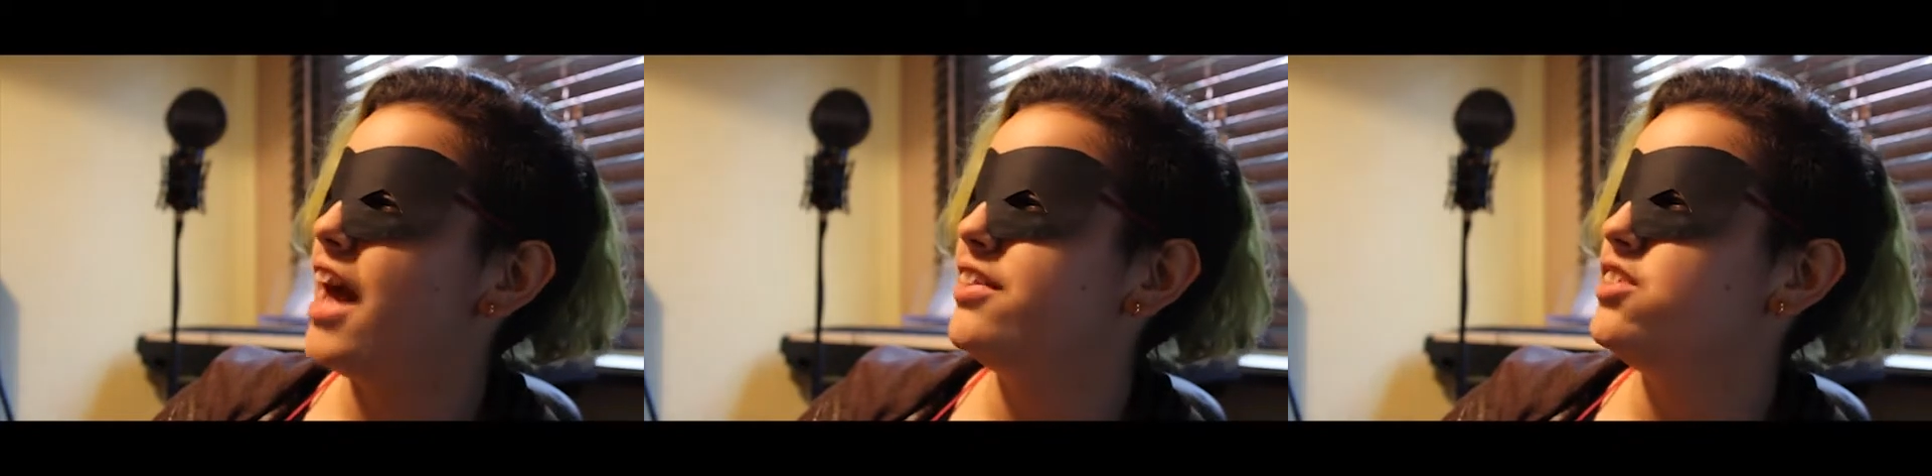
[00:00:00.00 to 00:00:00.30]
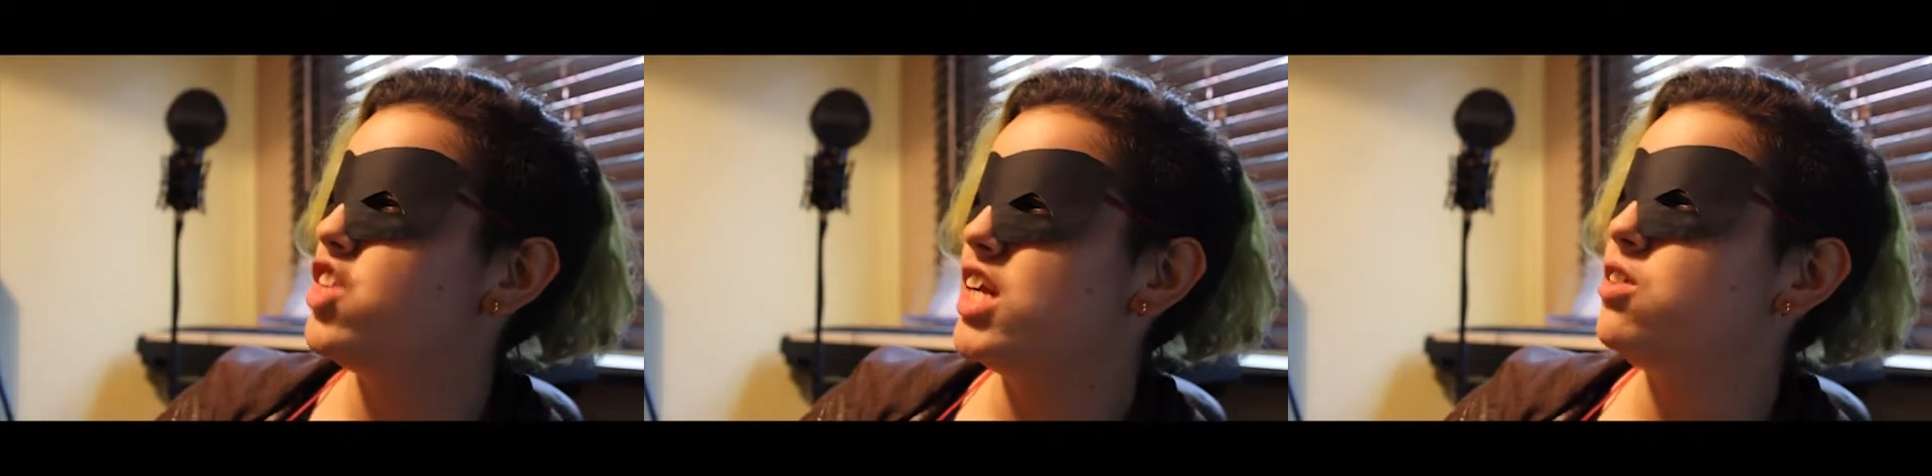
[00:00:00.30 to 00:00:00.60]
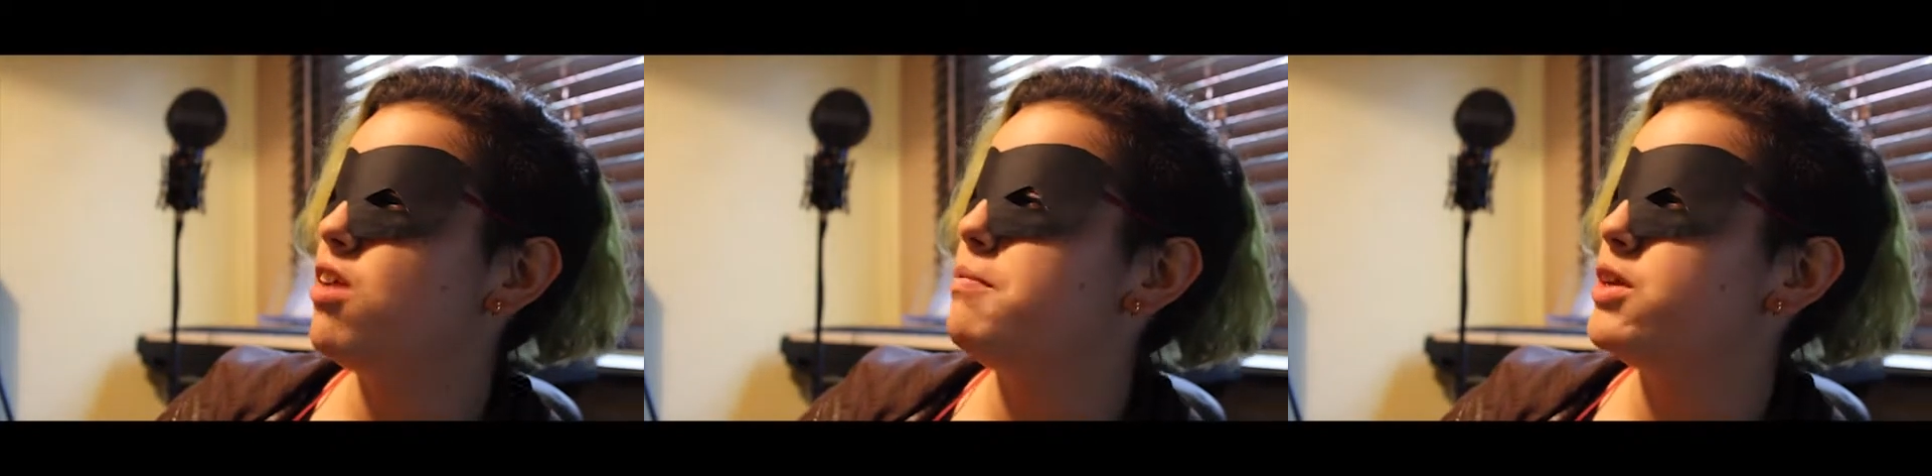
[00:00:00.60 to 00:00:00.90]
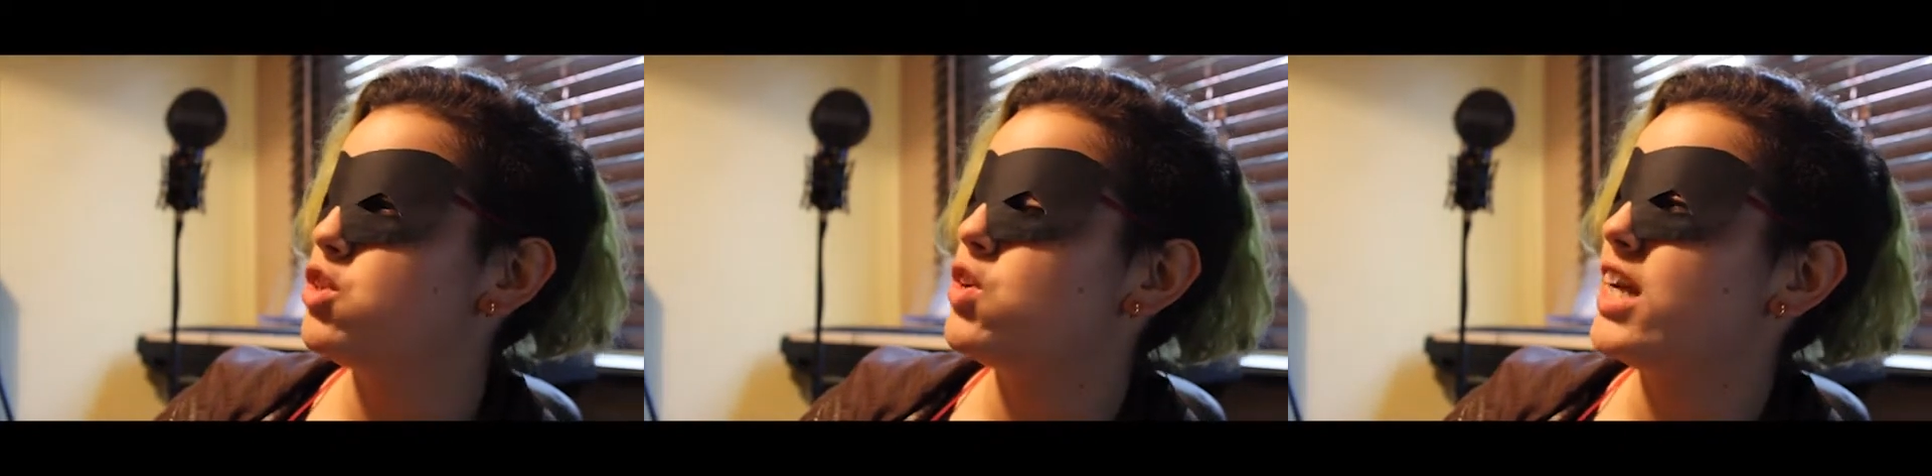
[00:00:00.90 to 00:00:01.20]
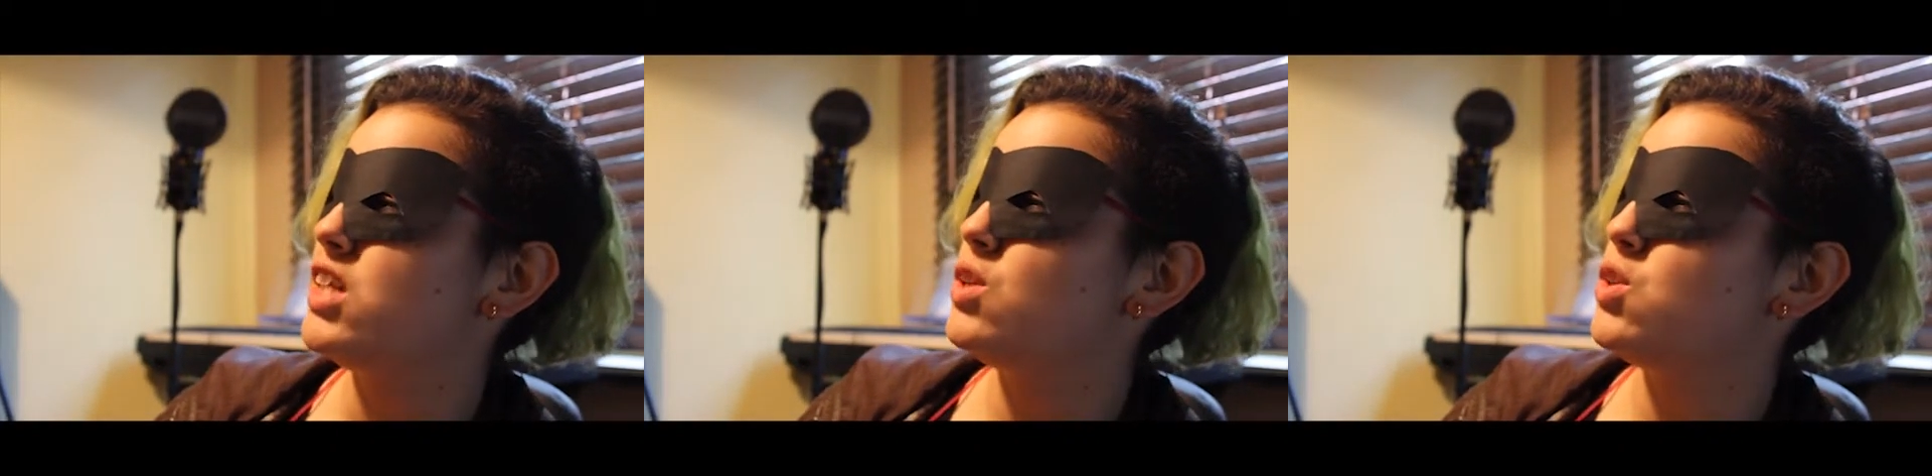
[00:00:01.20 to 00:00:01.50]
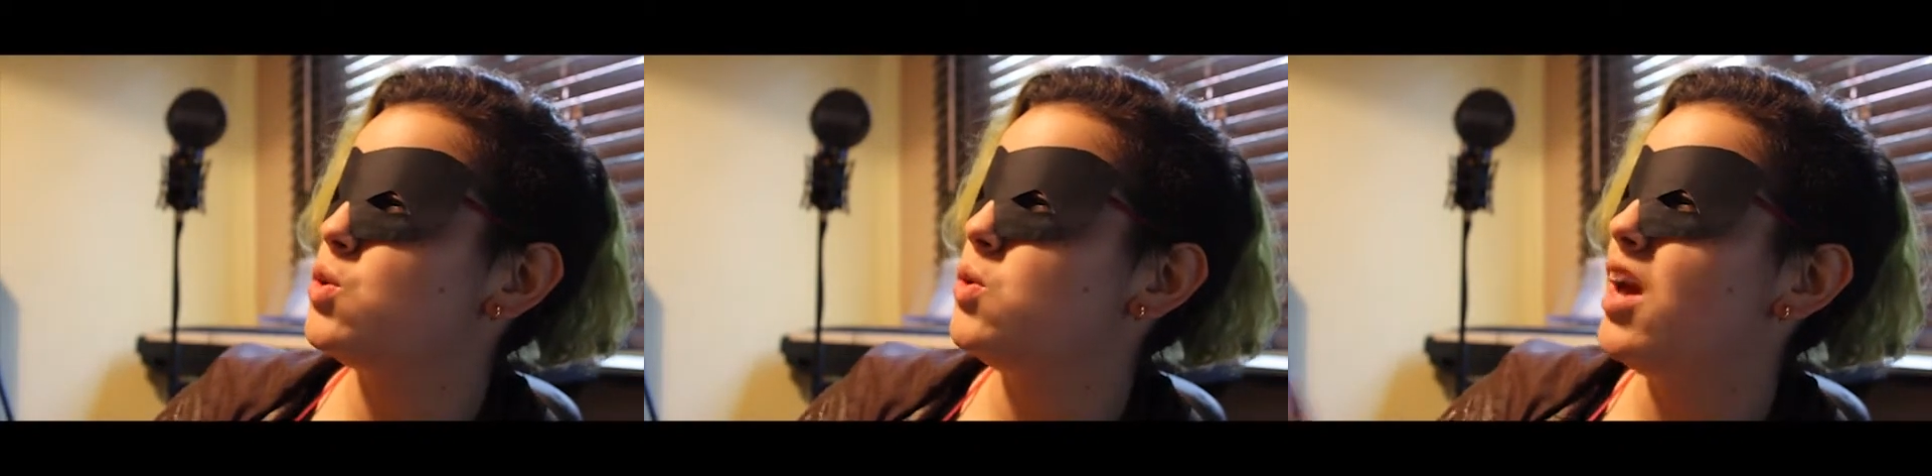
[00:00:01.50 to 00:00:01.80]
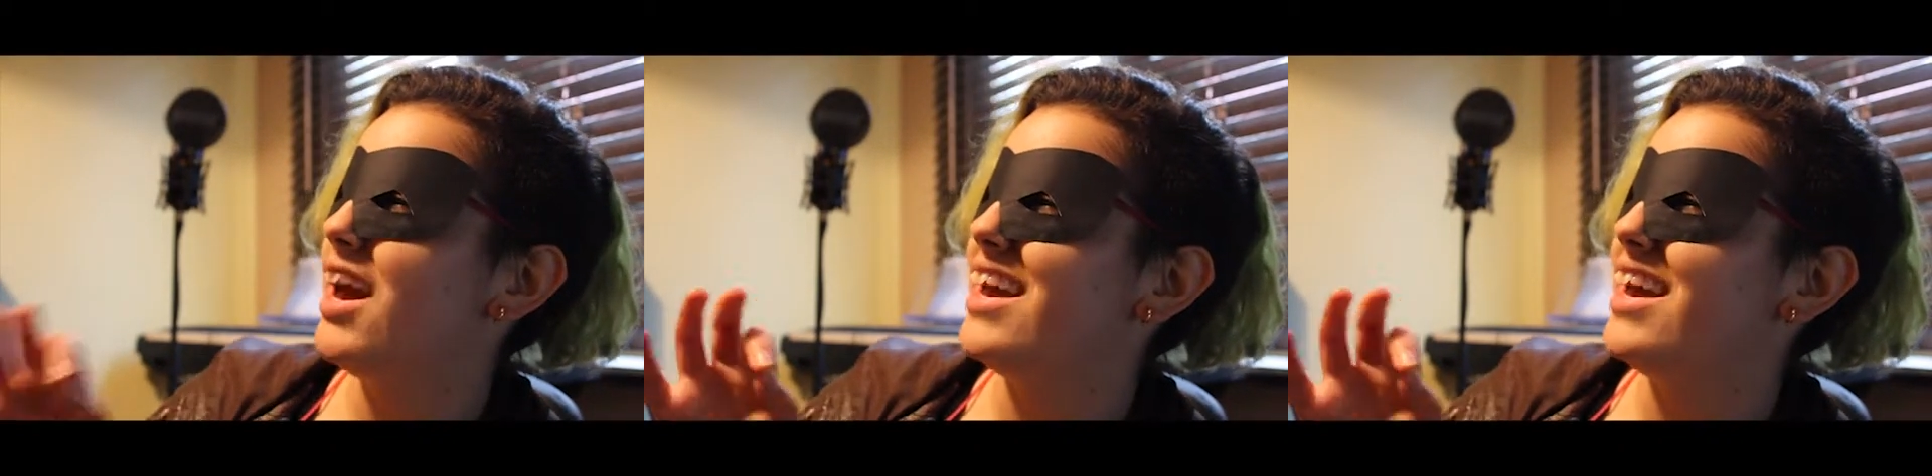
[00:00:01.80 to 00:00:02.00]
and the gender I'm attracted to